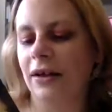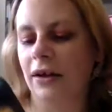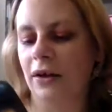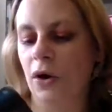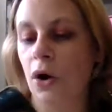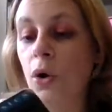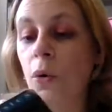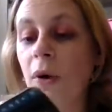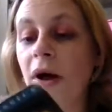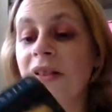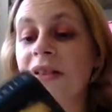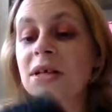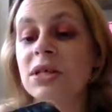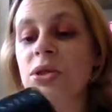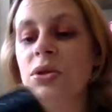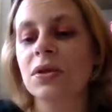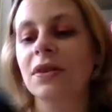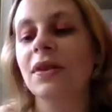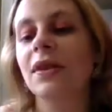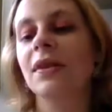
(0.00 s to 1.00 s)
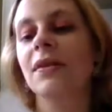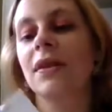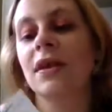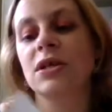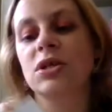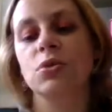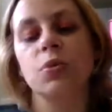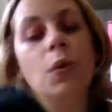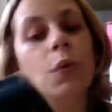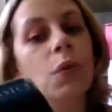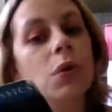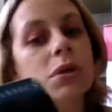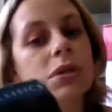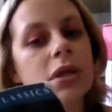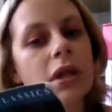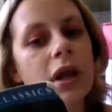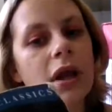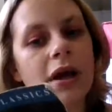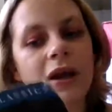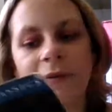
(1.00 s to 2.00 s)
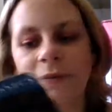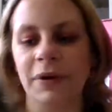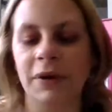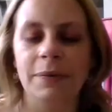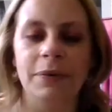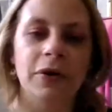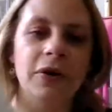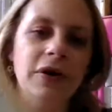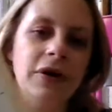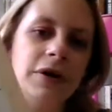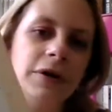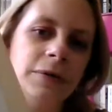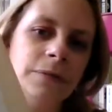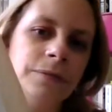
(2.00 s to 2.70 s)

Oh, and this one was a library book.